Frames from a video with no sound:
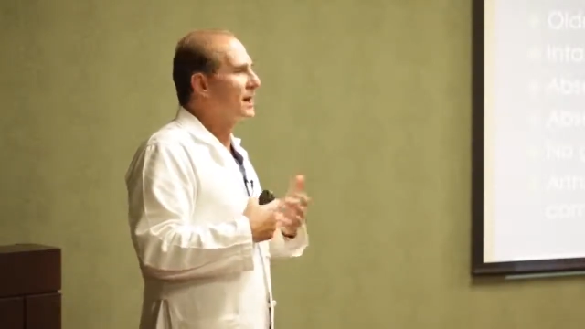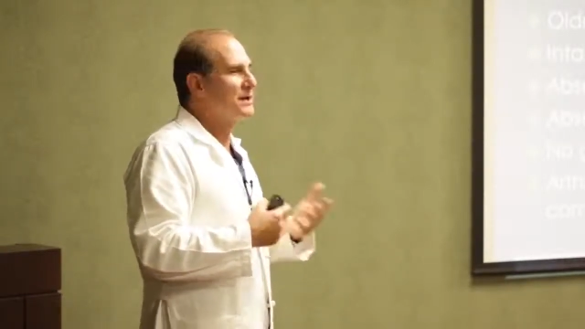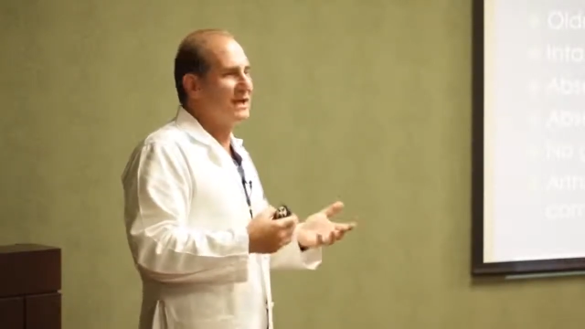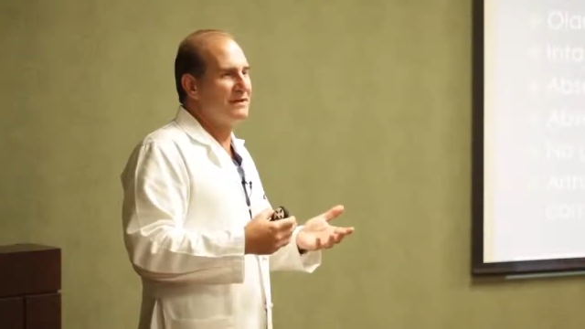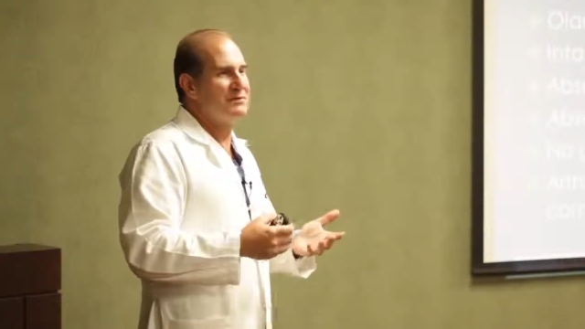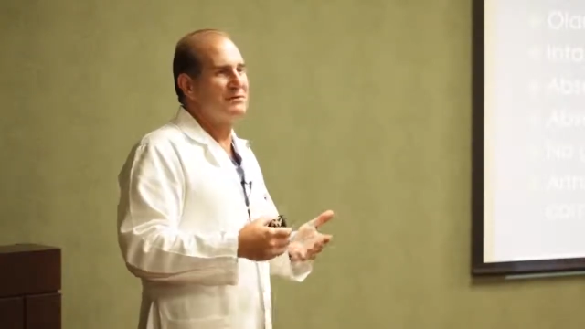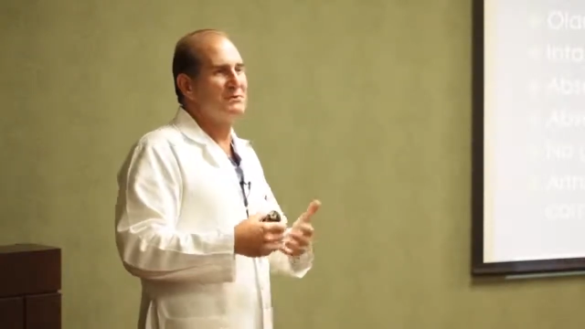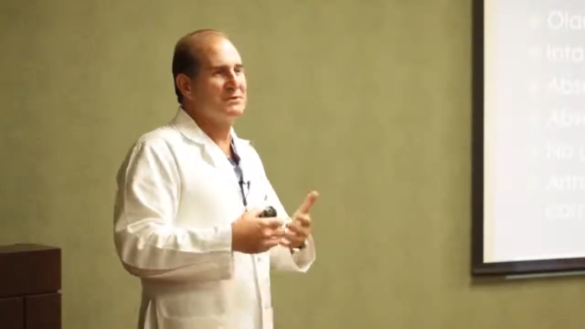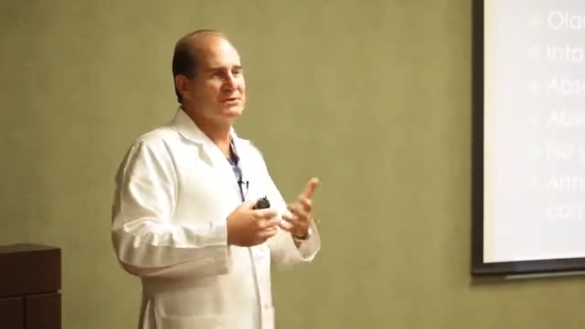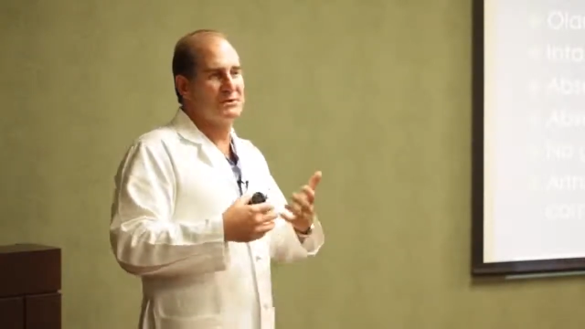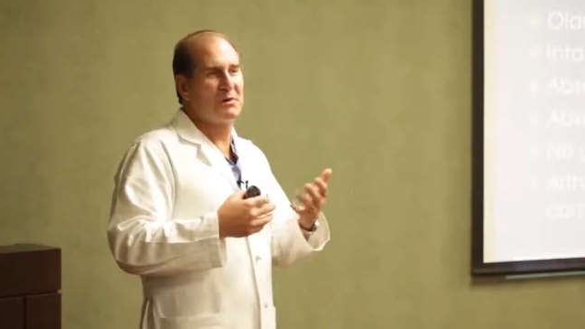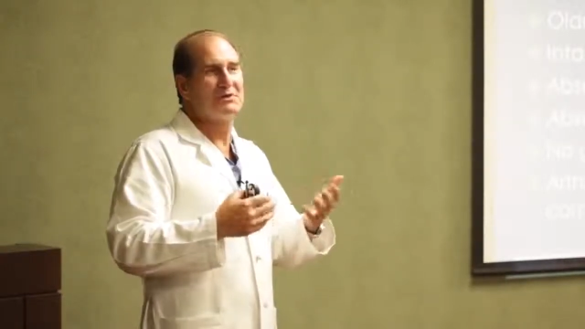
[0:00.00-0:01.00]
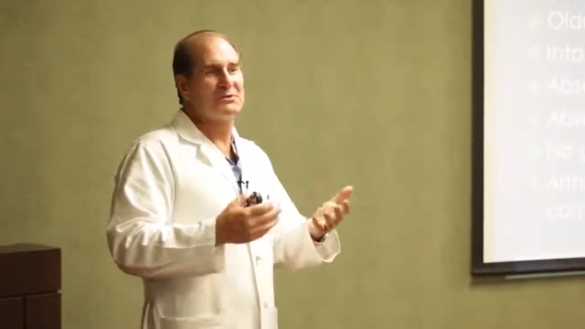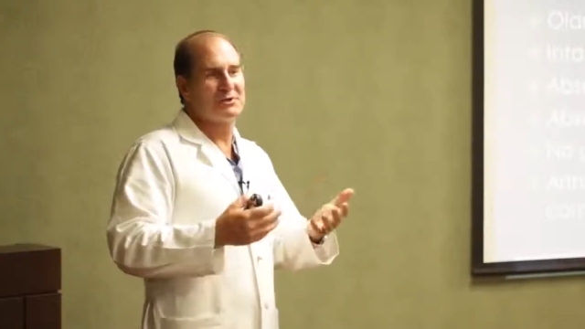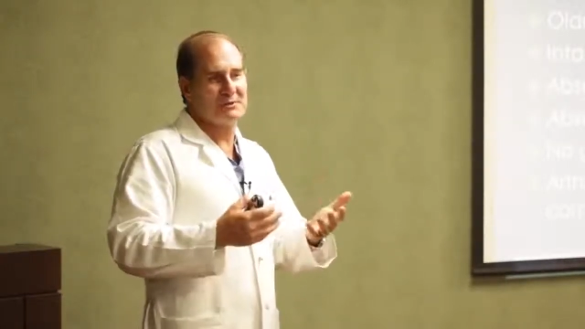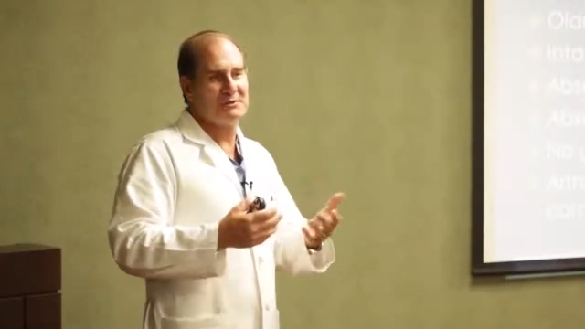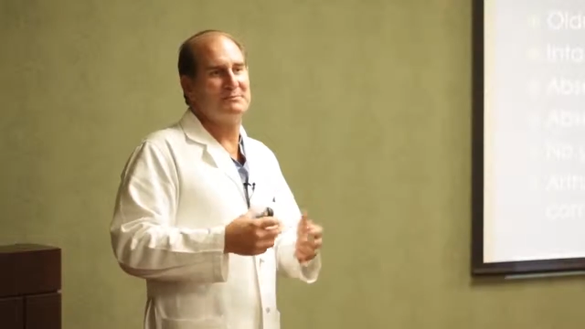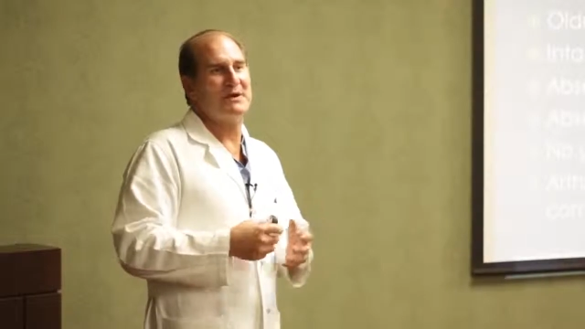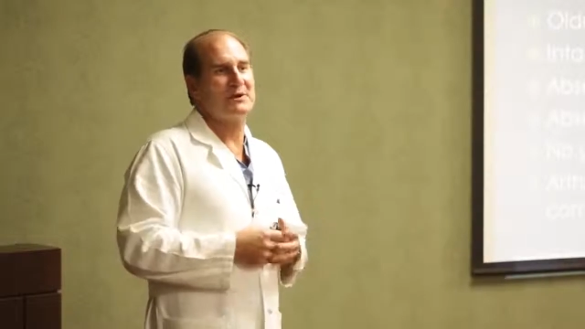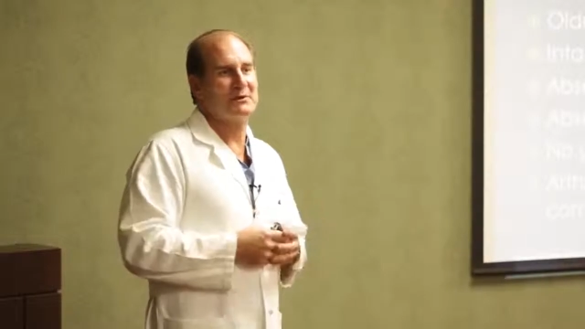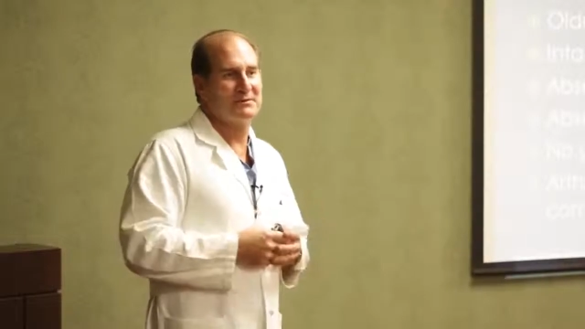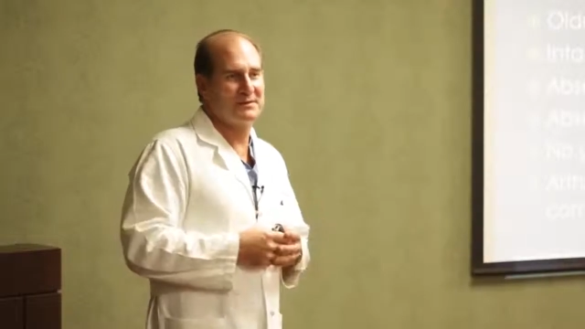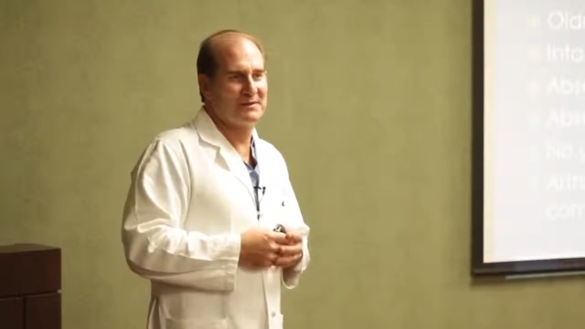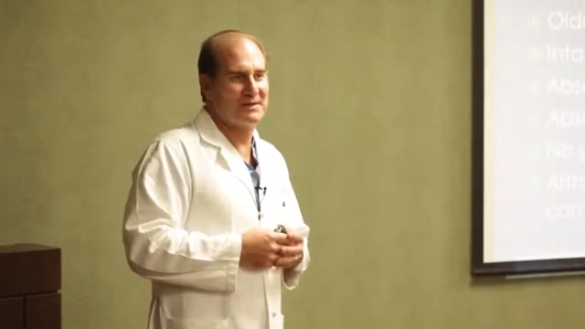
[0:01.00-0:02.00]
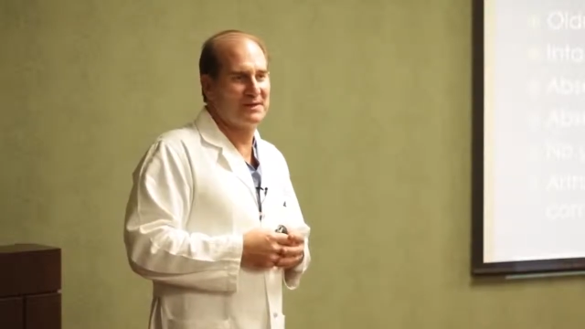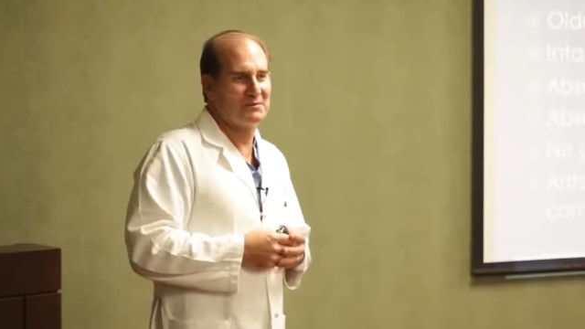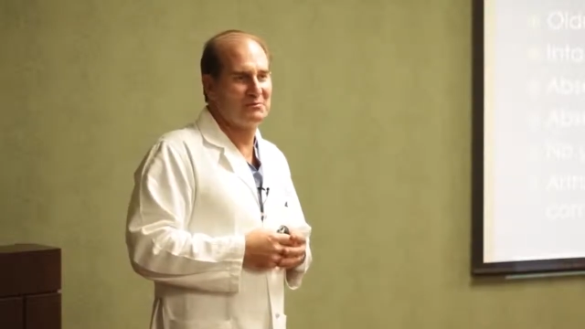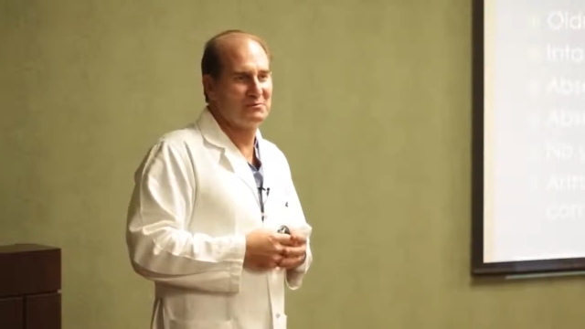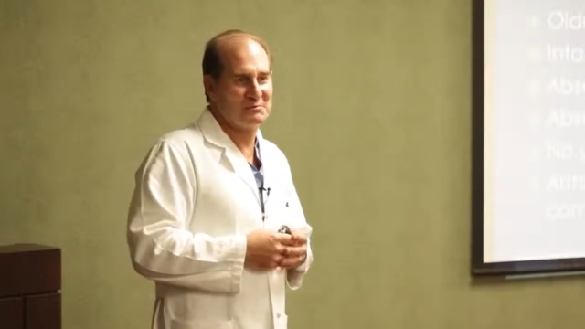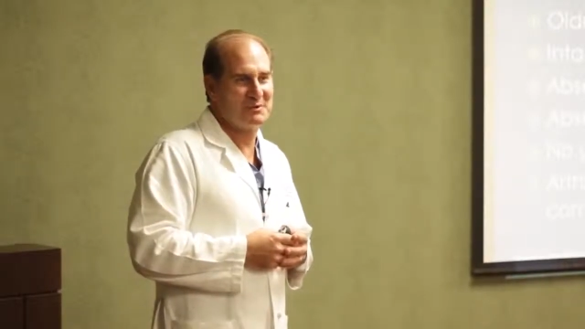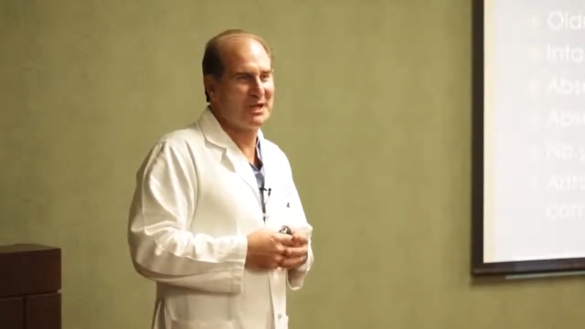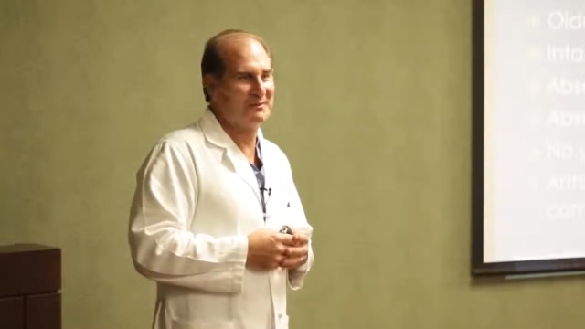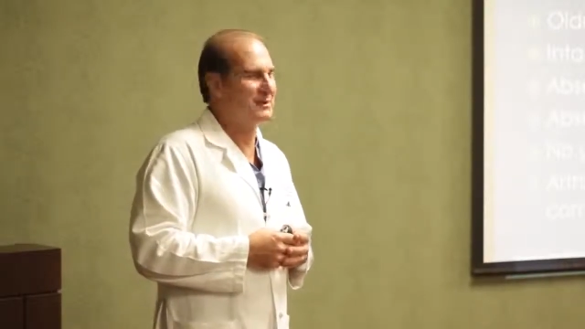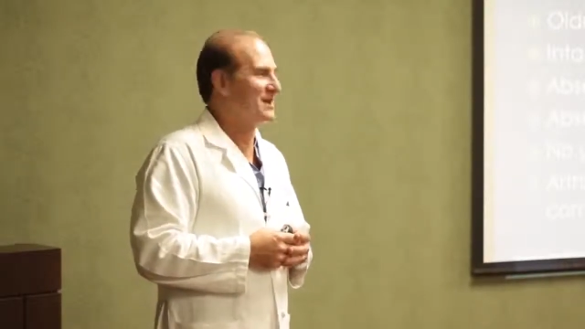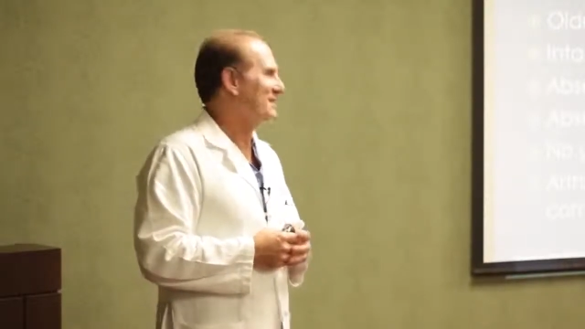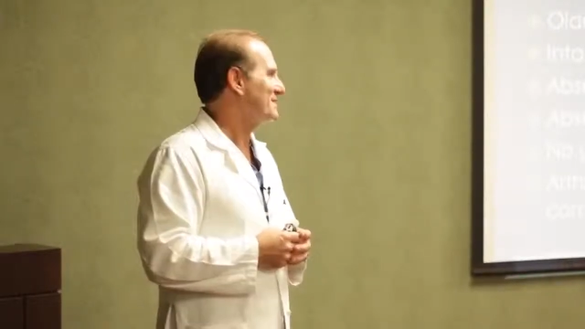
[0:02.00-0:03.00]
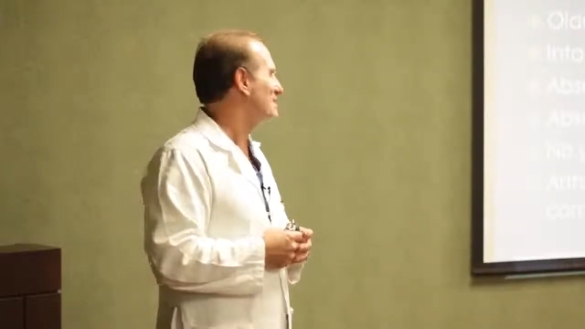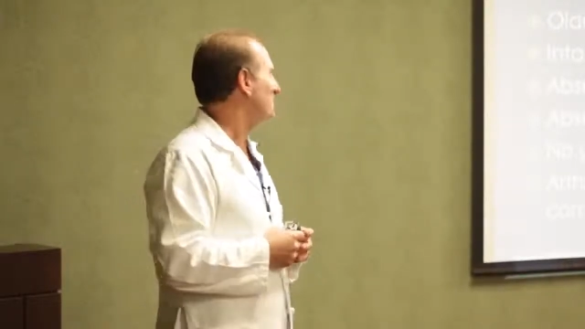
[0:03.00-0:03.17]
God gave you is always going to be better than what man made.